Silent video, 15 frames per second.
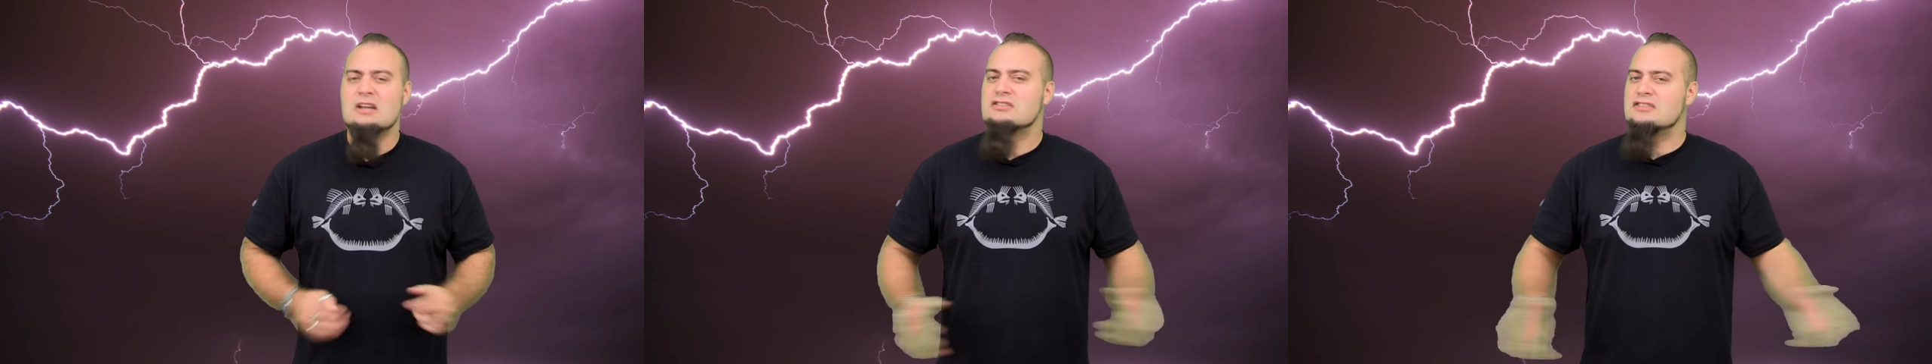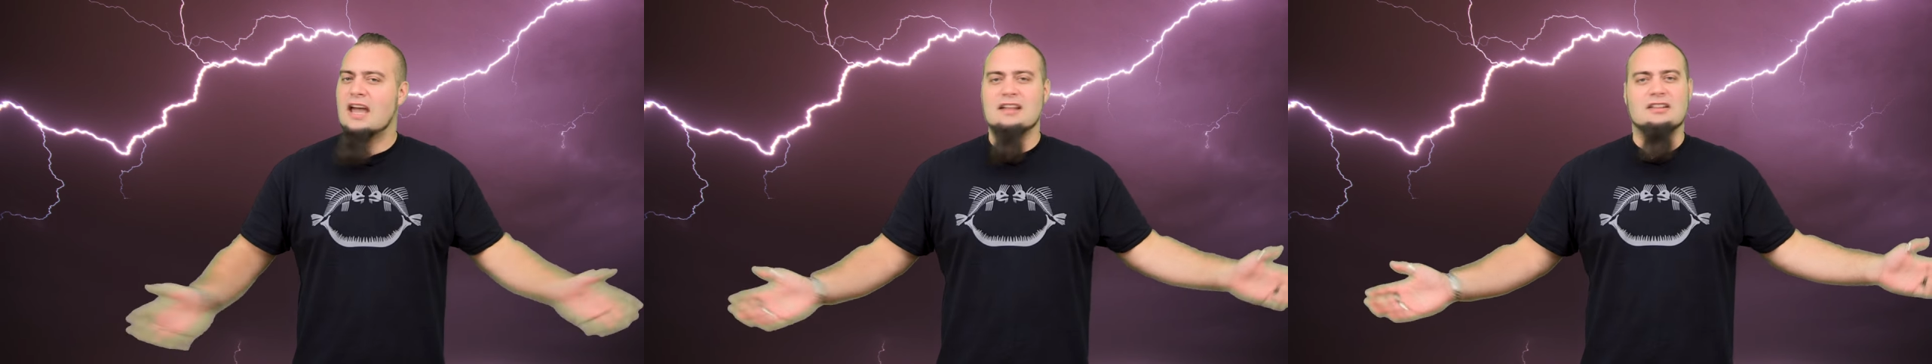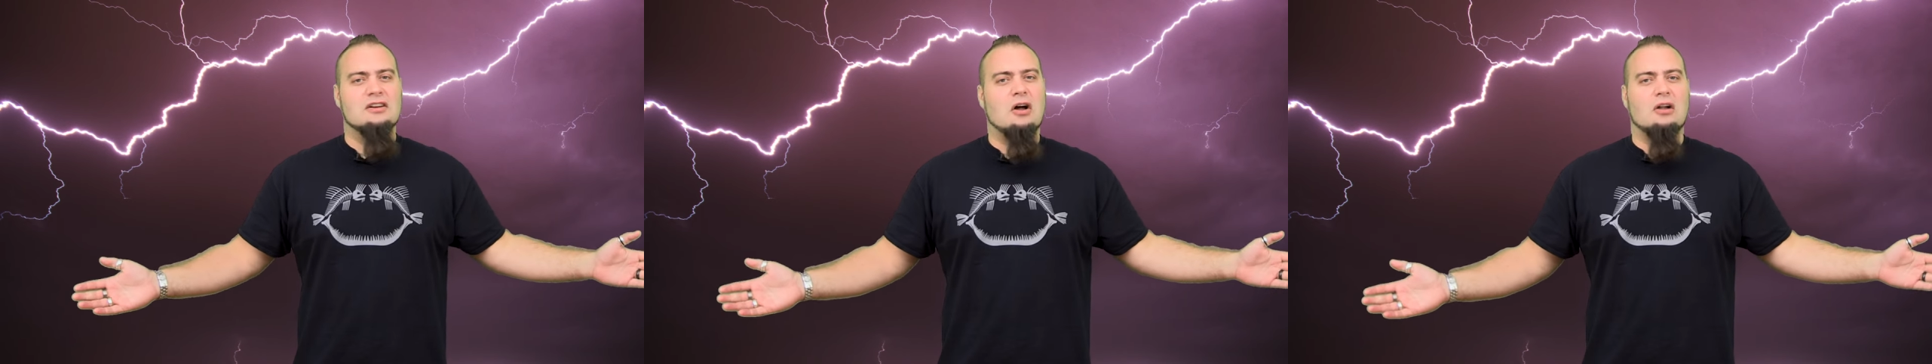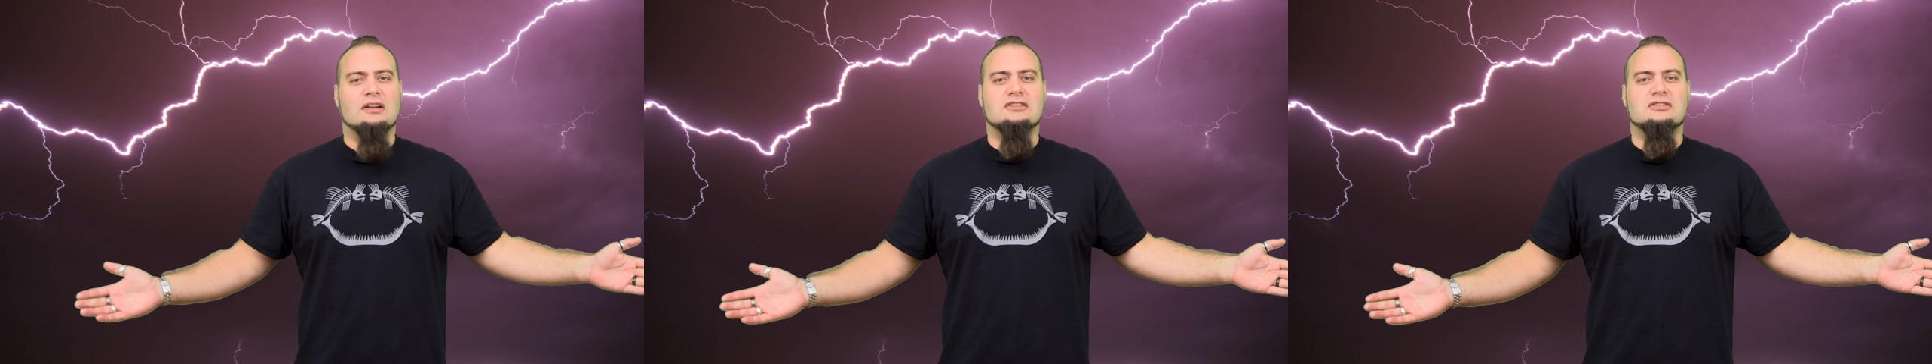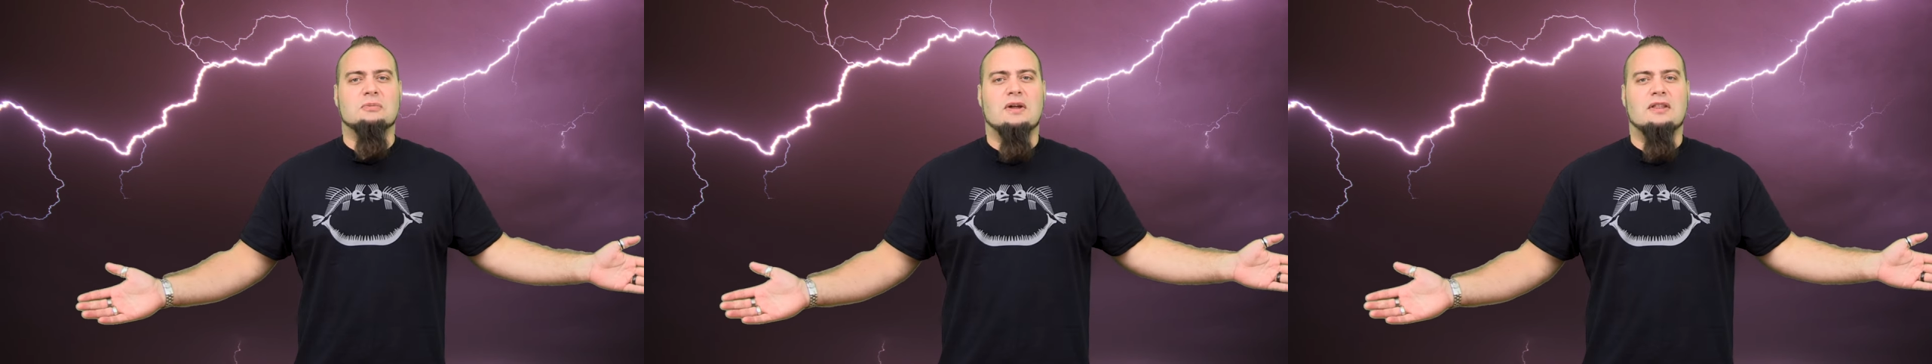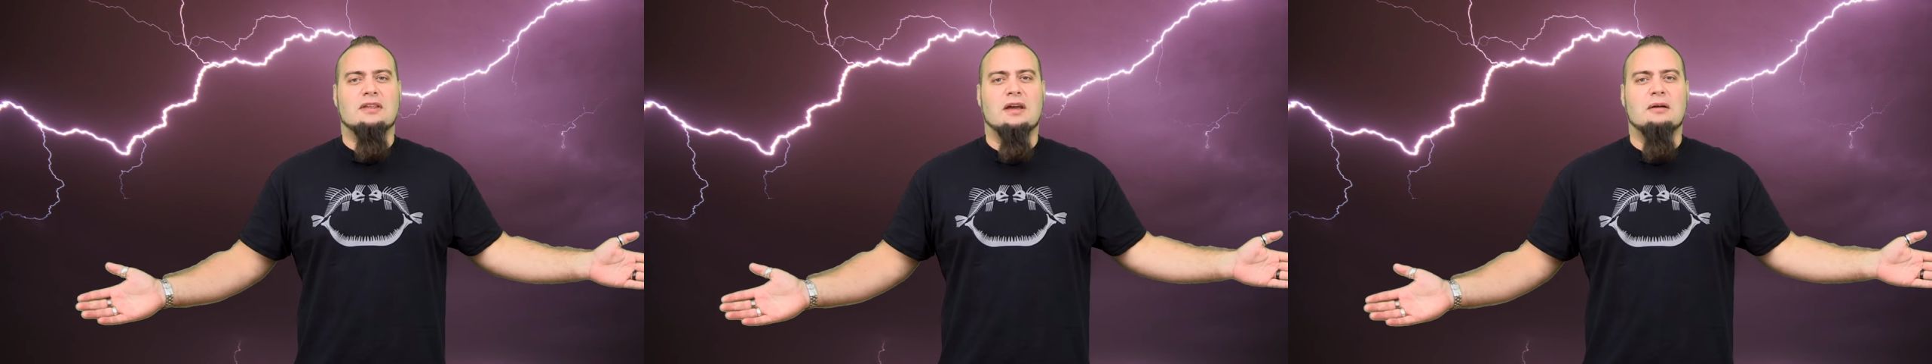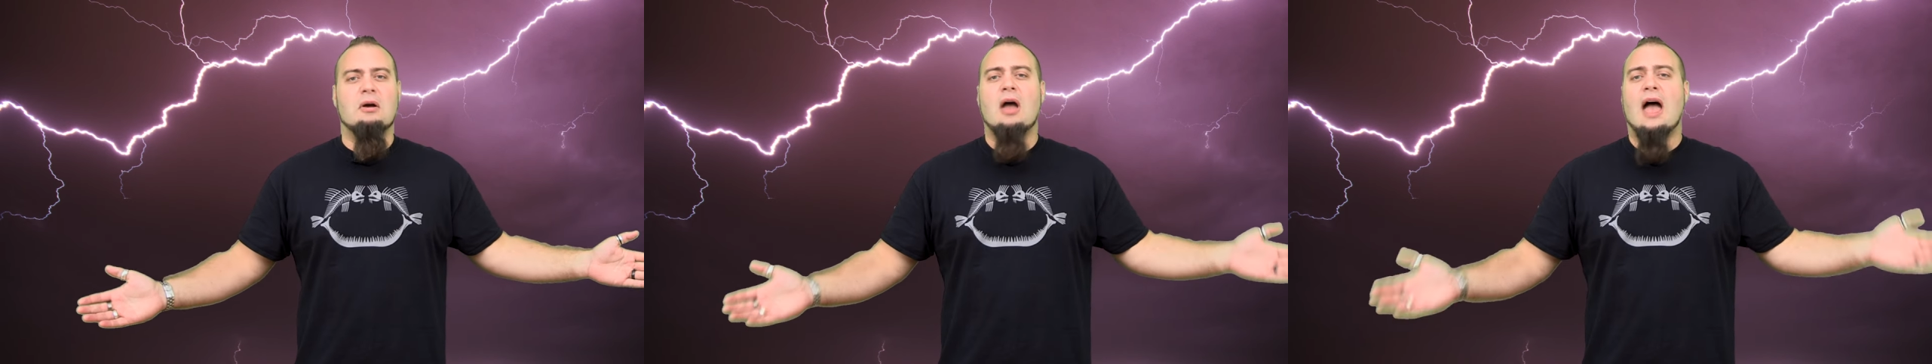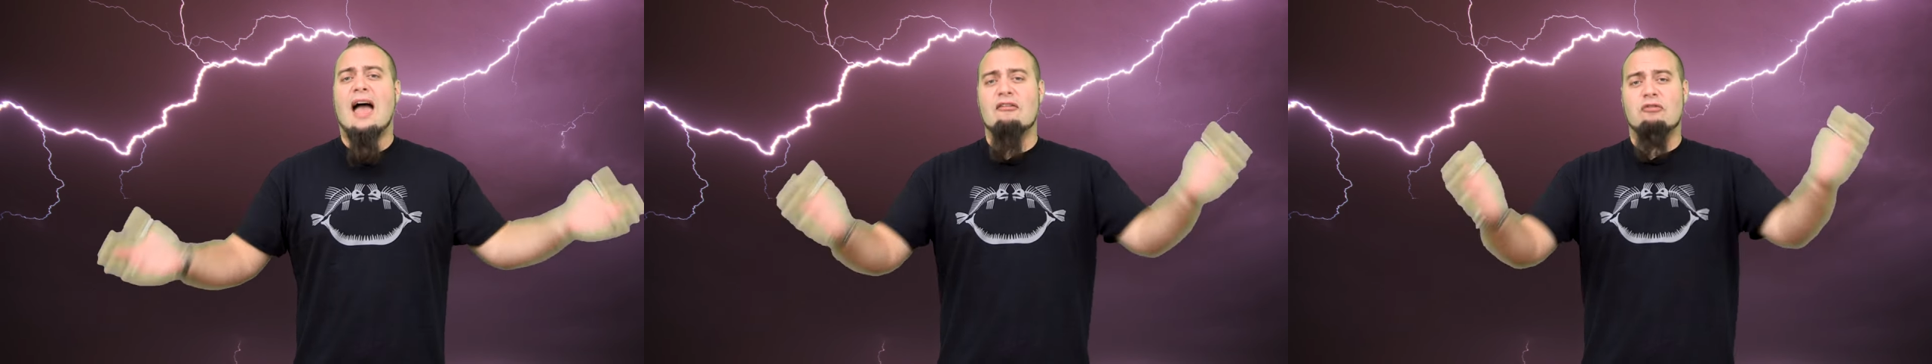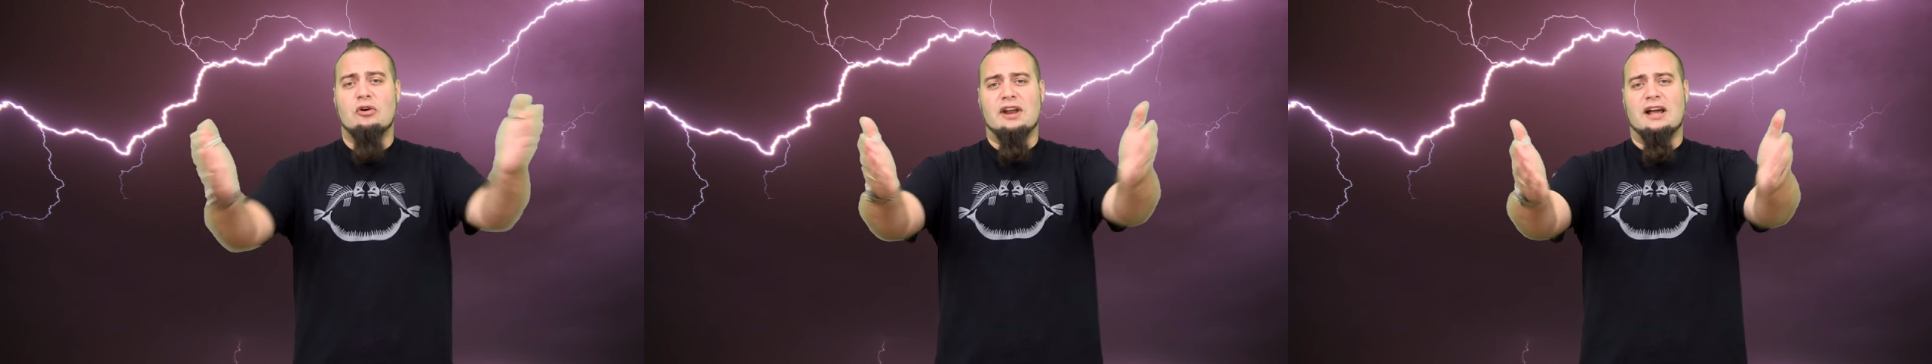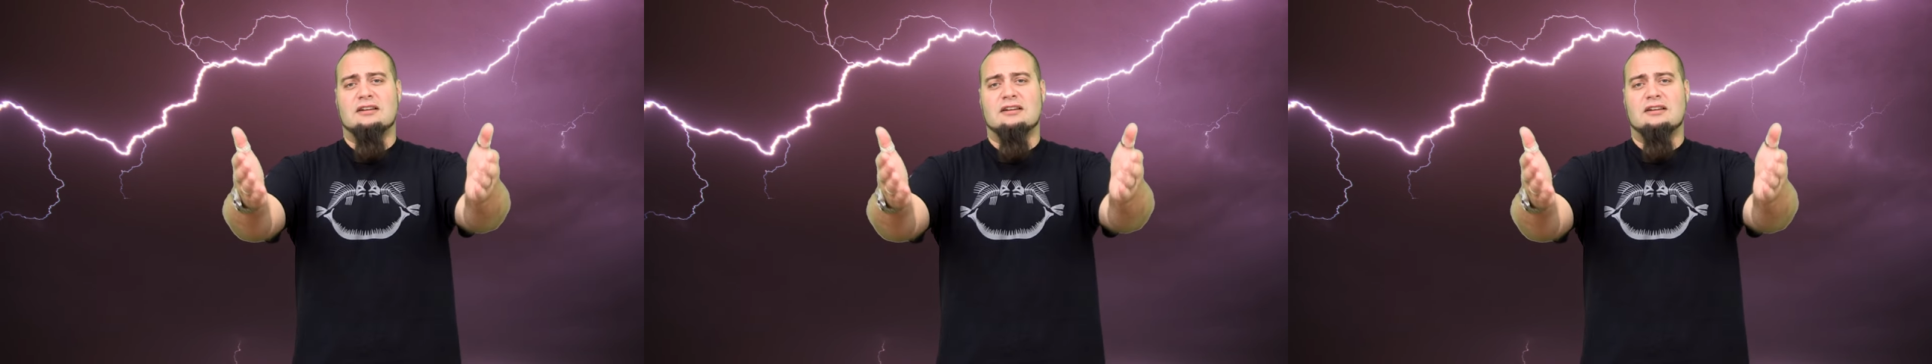Take the knowledge with you. Everyone